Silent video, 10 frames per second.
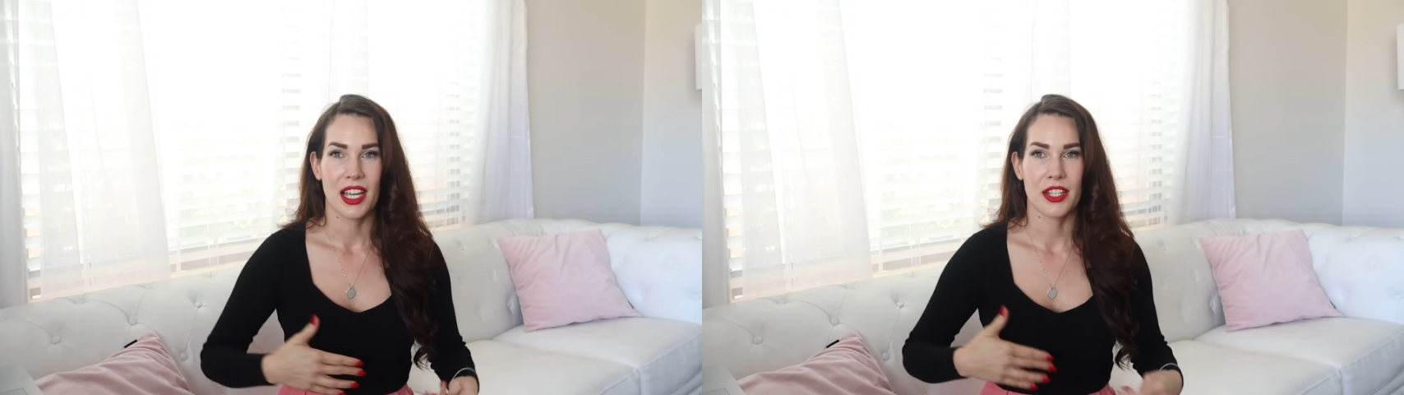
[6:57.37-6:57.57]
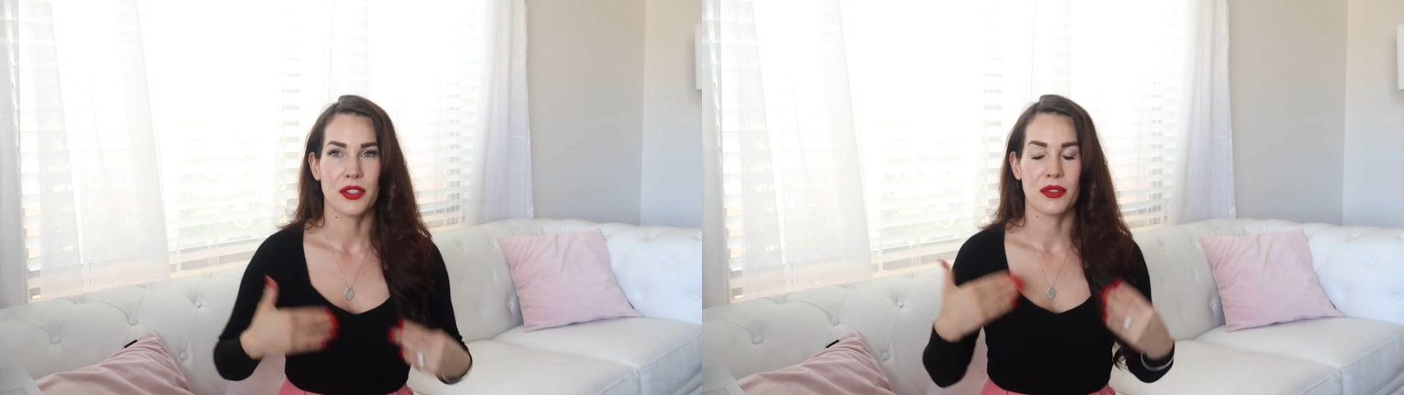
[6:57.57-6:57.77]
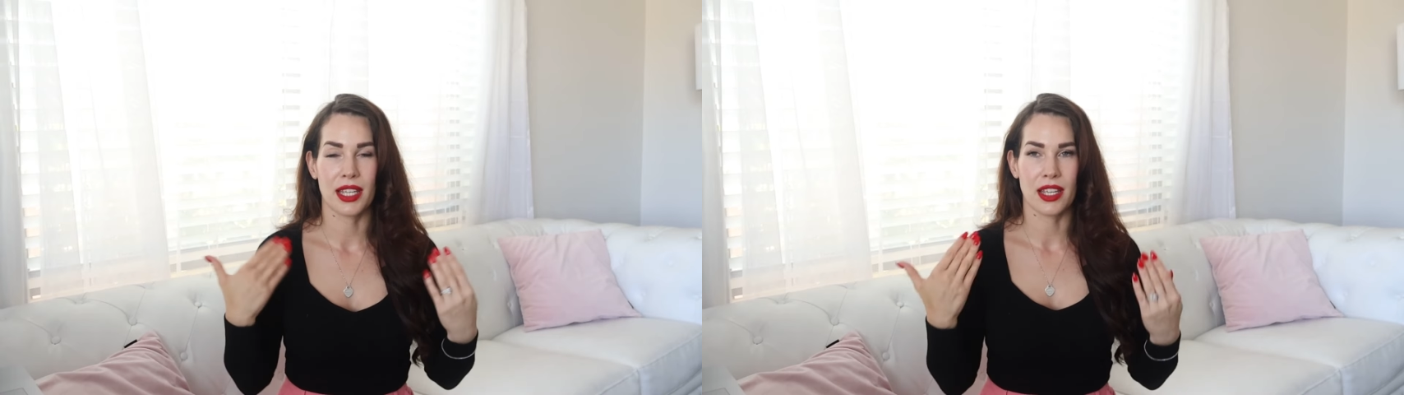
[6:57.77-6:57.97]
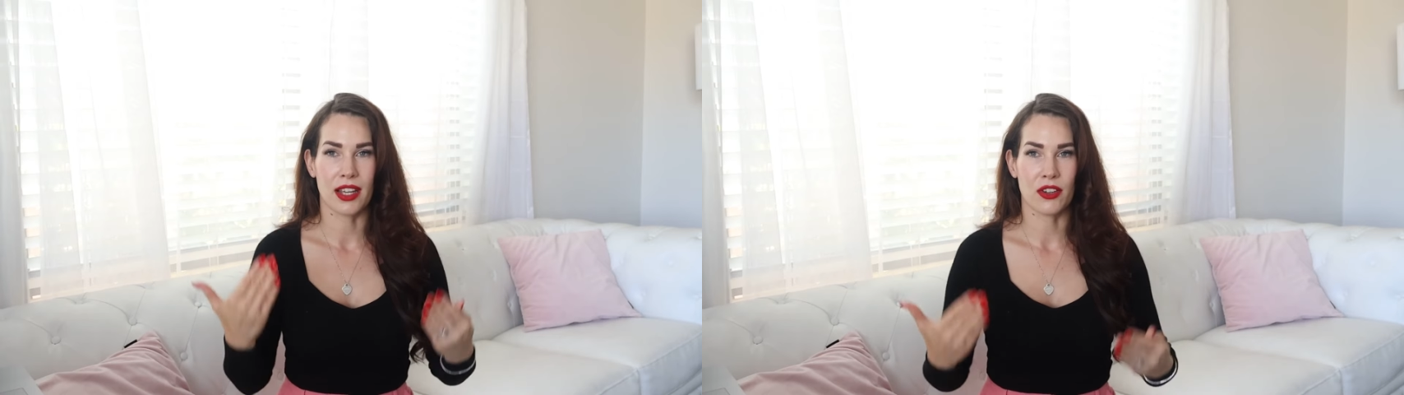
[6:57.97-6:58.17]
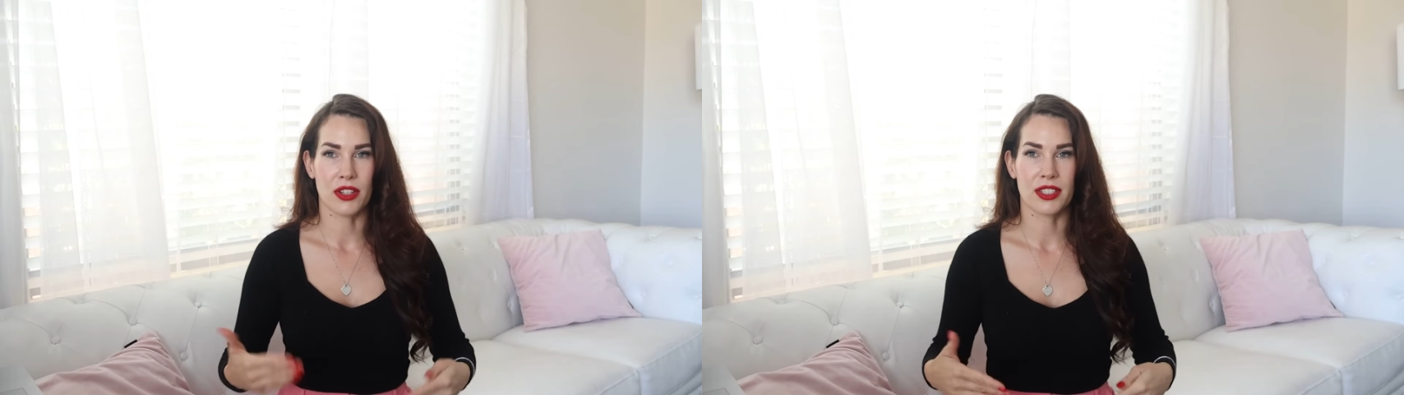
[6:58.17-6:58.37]
and so they
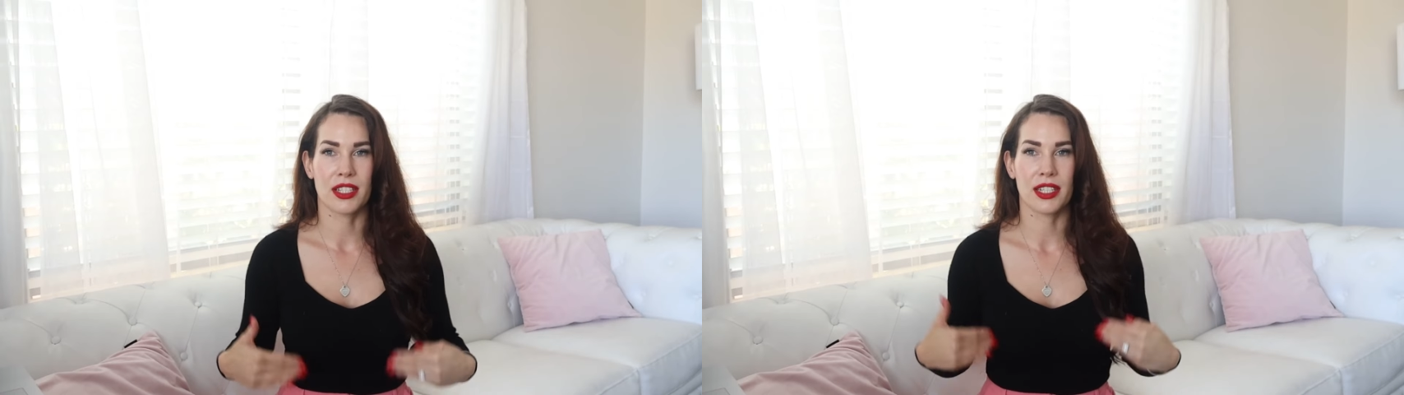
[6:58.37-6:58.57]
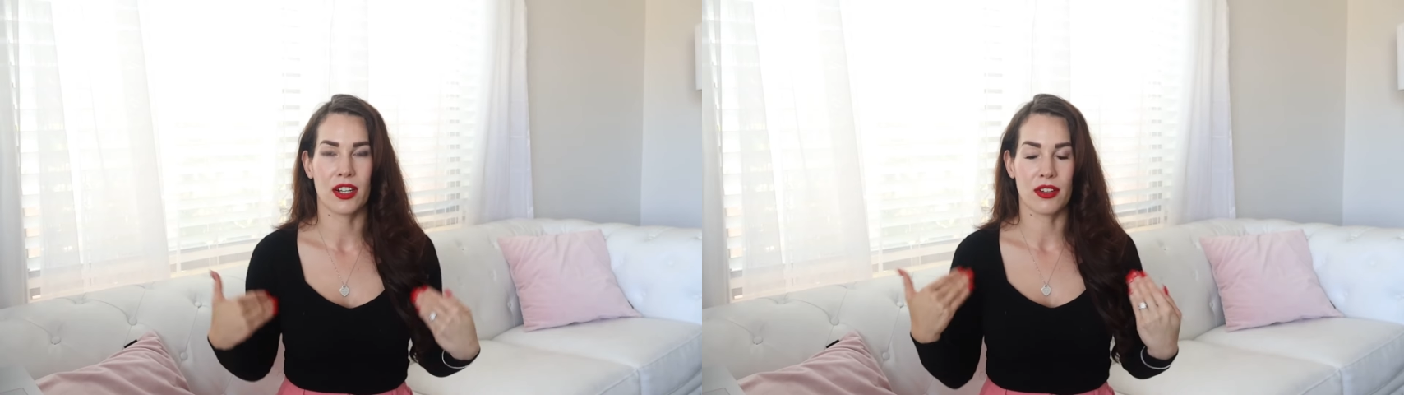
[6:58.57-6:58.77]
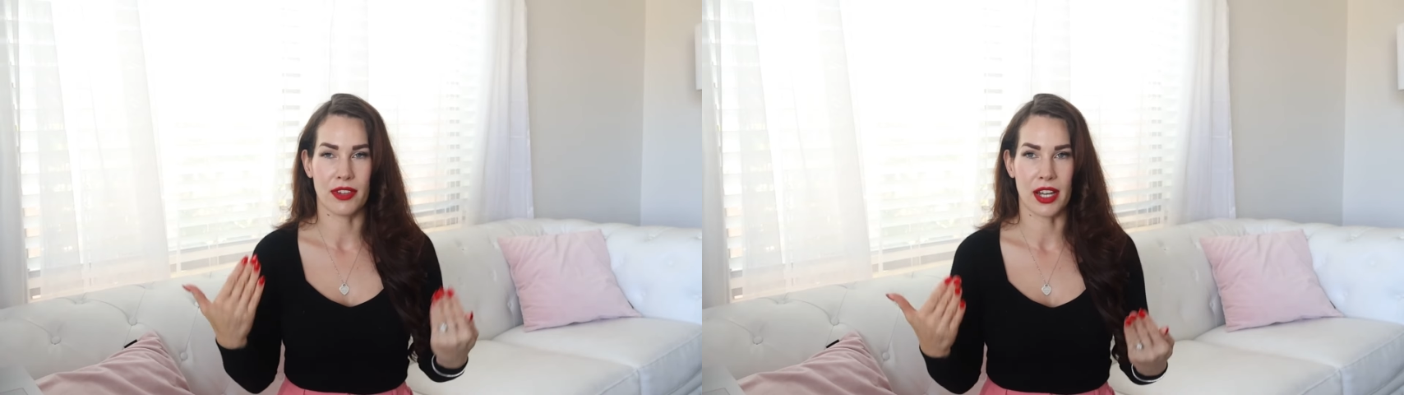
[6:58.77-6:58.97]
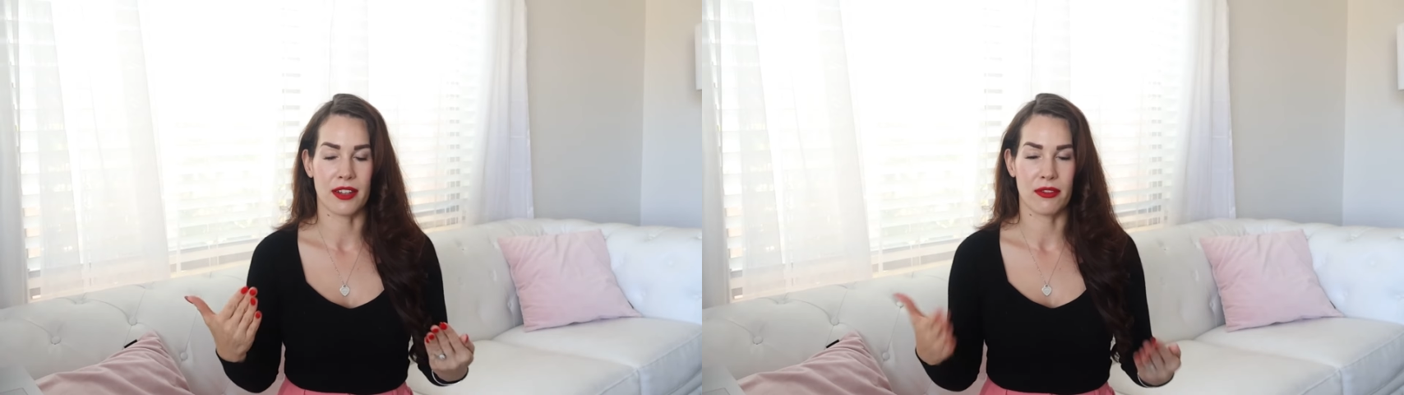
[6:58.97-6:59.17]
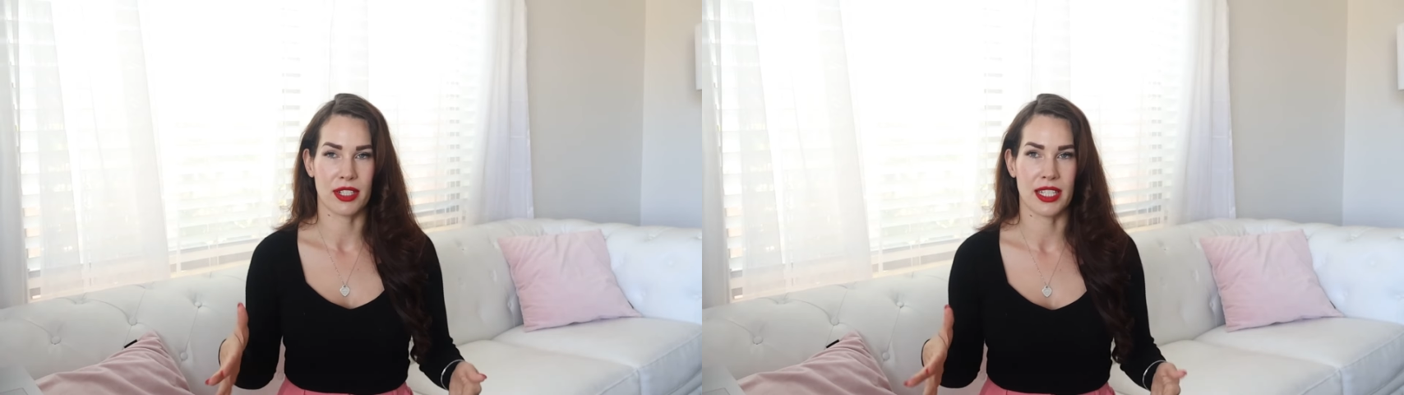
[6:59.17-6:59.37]
constantly are
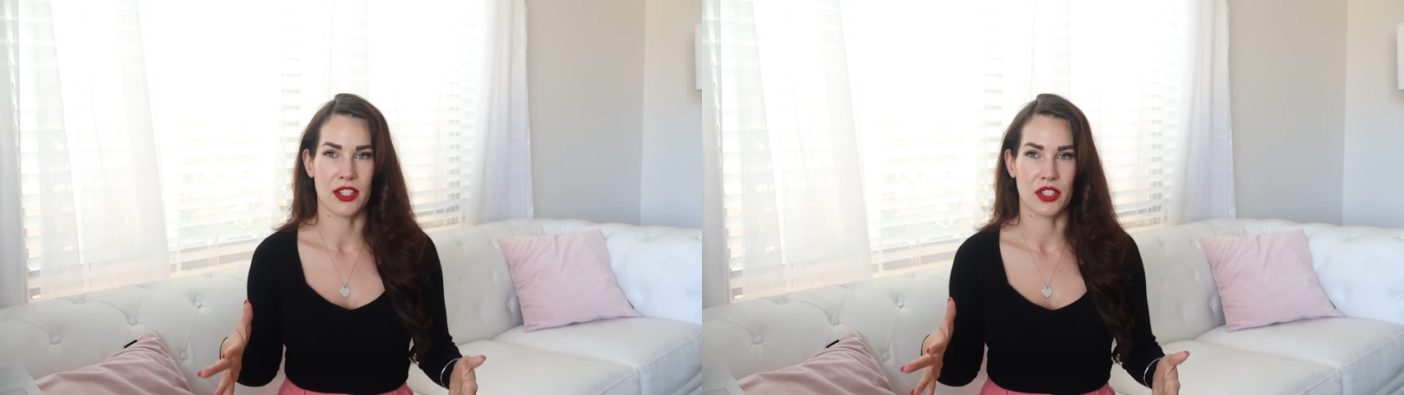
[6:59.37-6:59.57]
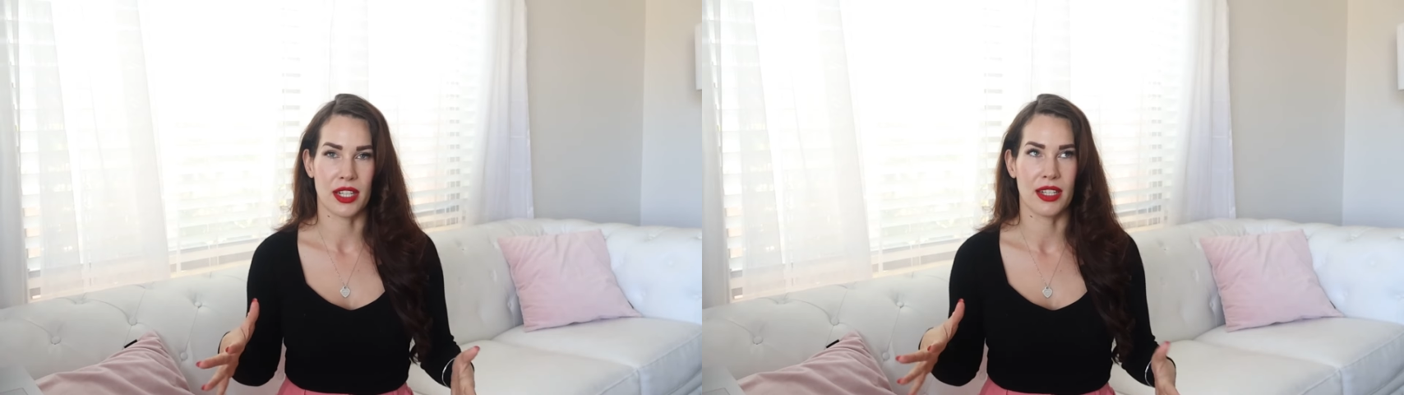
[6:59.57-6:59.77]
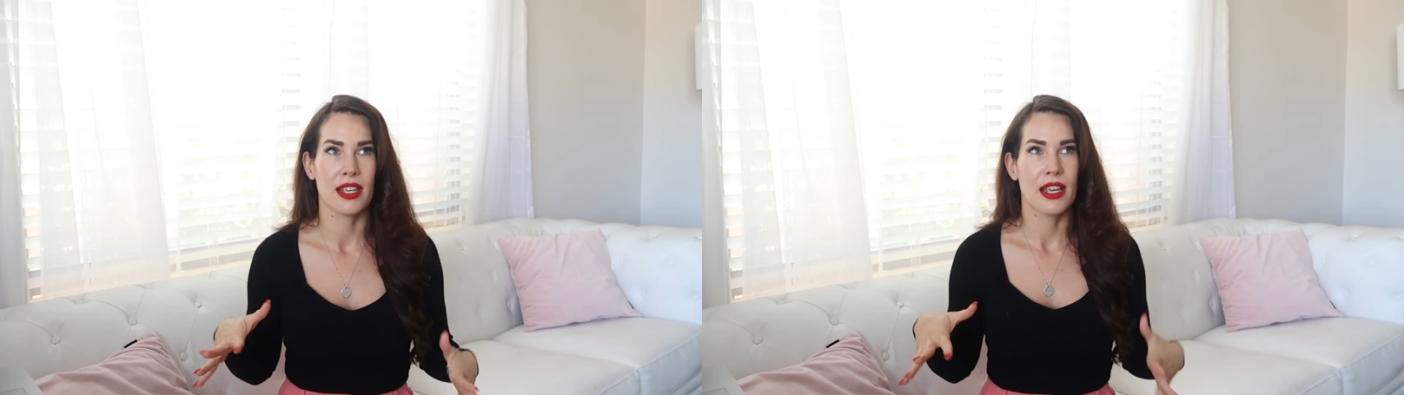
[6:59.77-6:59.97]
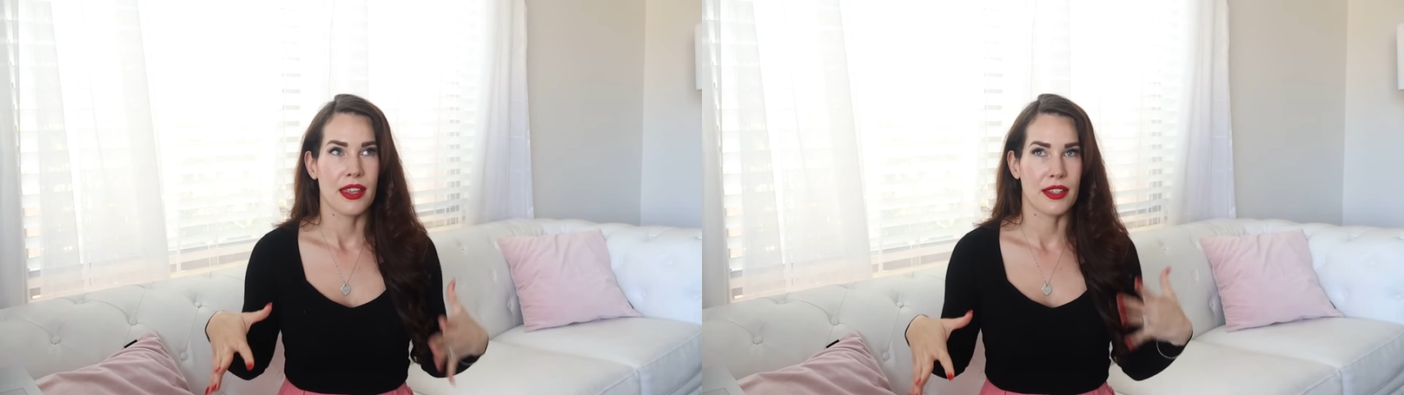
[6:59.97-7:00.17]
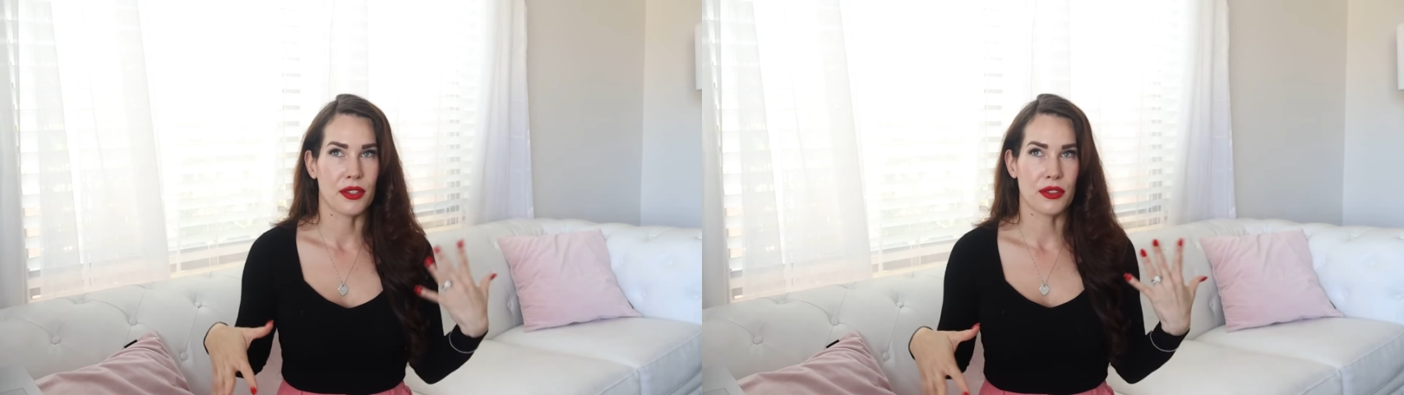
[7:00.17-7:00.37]
vying for attention. This